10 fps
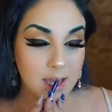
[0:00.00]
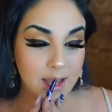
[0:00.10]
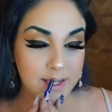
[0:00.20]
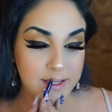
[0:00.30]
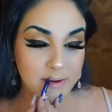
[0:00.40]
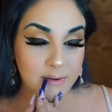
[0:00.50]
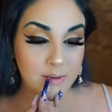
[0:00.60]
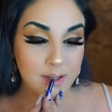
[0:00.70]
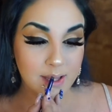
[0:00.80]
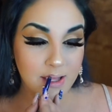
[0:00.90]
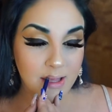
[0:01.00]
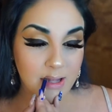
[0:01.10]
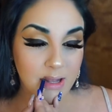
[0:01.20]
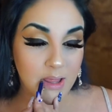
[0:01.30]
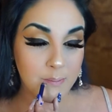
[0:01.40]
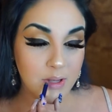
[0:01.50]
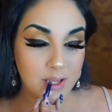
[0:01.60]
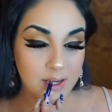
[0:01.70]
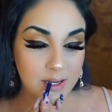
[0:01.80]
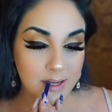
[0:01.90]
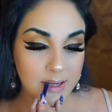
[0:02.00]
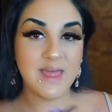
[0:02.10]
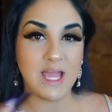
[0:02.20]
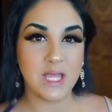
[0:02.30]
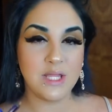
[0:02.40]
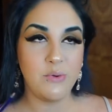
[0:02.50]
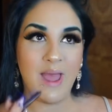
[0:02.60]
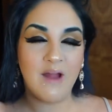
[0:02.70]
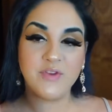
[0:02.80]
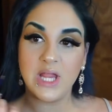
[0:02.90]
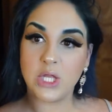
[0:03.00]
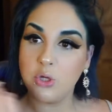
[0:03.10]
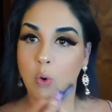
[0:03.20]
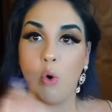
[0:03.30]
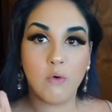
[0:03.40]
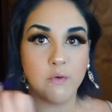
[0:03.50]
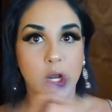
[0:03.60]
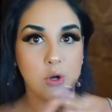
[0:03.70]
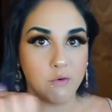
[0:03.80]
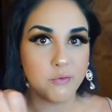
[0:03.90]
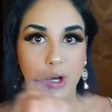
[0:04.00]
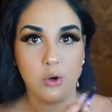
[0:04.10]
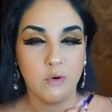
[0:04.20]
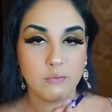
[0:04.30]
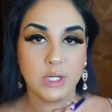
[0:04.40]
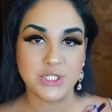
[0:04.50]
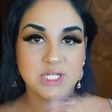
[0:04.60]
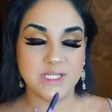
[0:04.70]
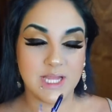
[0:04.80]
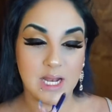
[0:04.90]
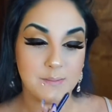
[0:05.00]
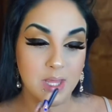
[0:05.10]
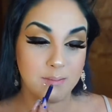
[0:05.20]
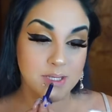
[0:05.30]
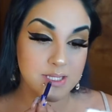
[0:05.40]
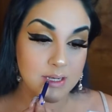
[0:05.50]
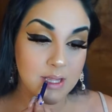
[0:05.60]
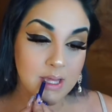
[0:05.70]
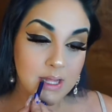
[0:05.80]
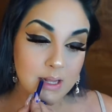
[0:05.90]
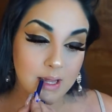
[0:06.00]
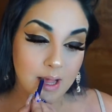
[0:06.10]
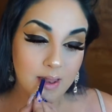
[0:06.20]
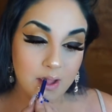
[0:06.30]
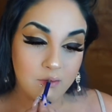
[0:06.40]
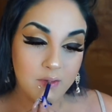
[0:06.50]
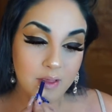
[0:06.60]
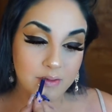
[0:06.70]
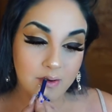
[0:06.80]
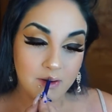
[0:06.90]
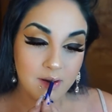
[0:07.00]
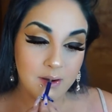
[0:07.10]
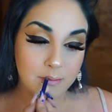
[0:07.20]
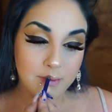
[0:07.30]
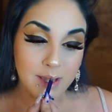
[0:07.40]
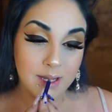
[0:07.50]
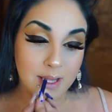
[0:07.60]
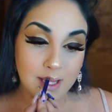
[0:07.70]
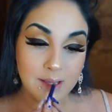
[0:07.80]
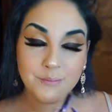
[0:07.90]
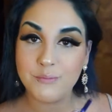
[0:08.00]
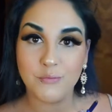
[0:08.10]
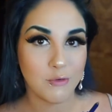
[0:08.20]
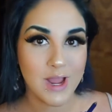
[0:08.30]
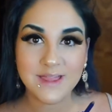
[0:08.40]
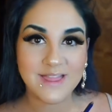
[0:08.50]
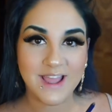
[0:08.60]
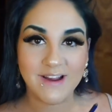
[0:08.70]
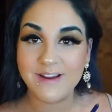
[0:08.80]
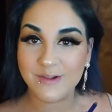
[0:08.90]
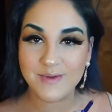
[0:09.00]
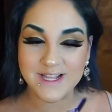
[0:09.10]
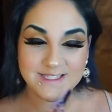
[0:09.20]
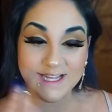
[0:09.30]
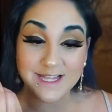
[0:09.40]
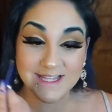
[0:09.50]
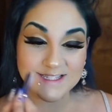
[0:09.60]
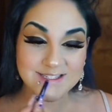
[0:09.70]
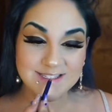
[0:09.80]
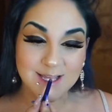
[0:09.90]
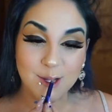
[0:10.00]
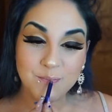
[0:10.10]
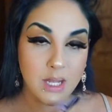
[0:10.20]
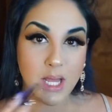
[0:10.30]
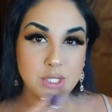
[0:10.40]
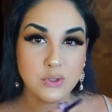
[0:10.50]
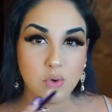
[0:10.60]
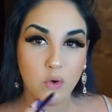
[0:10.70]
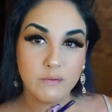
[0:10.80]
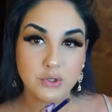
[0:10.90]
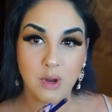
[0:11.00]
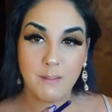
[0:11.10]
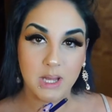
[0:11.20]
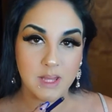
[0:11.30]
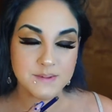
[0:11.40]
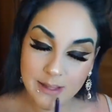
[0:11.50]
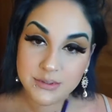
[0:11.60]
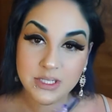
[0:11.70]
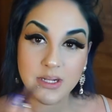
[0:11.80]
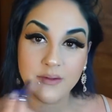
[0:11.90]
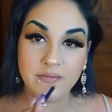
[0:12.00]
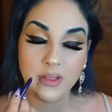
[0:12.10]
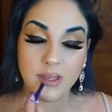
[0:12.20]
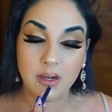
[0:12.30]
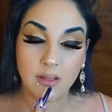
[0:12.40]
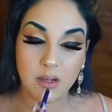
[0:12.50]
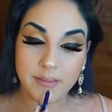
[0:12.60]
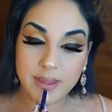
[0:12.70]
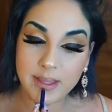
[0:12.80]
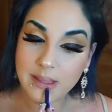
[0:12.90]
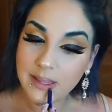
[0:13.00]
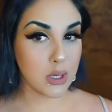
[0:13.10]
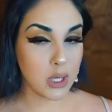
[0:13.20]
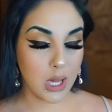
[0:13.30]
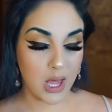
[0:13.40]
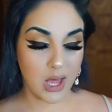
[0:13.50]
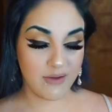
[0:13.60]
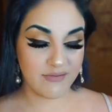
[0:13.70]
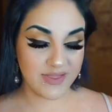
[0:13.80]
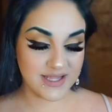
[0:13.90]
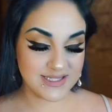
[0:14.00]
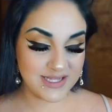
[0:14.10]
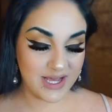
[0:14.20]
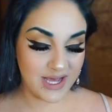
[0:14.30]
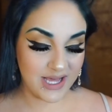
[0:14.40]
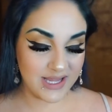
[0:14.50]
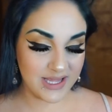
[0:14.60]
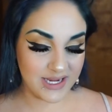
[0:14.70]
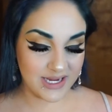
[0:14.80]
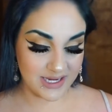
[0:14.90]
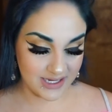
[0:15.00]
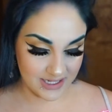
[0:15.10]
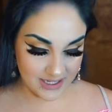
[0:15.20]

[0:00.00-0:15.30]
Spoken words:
I don't like a lip liner that you have to like go over and over it and over it just to get it pigmented. Like I like one that's already right there and amazing, and this is it. And I do overdraw my lips. I'm just gonna fill it in a little bit. Love this color.